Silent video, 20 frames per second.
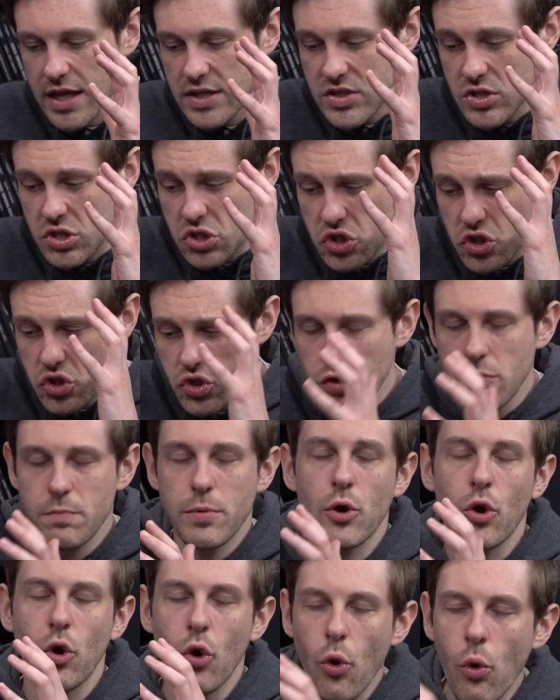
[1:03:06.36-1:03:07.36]
it's a
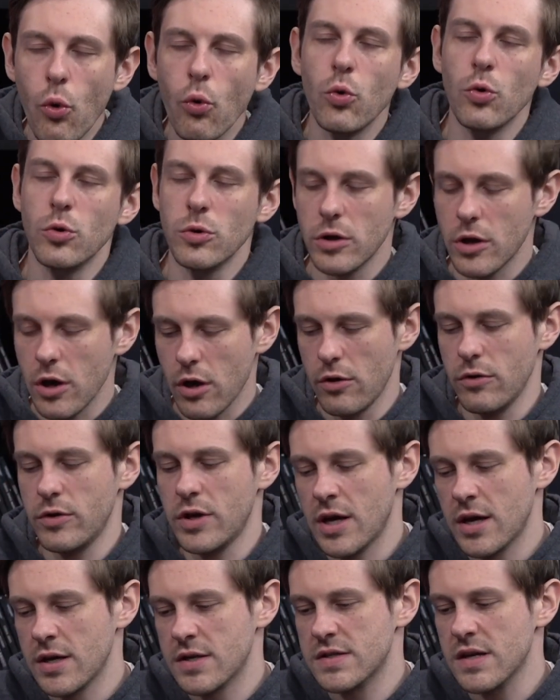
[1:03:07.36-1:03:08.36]
super cool
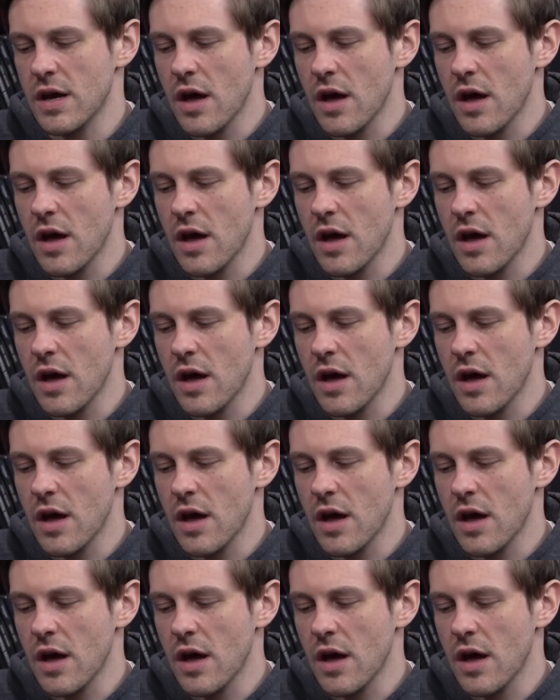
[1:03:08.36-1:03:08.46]
Codex.